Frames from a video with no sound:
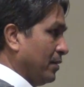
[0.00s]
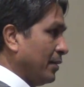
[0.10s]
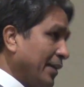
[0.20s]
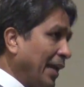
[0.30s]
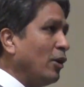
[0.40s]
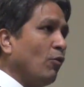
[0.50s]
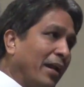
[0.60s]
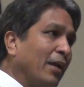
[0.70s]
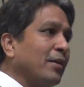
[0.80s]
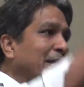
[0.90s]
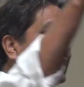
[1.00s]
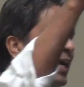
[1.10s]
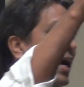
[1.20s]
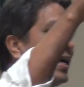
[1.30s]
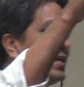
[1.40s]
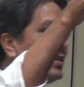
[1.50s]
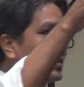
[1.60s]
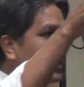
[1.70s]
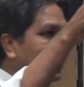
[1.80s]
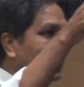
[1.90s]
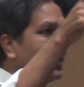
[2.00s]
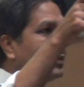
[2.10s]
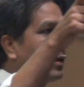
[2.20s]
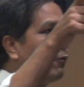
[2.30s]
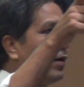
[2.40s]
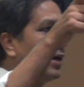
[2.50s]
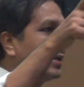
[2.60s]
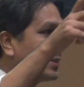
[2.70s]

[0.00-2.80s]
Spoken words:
They tell you whenever there's a ice, somewhere they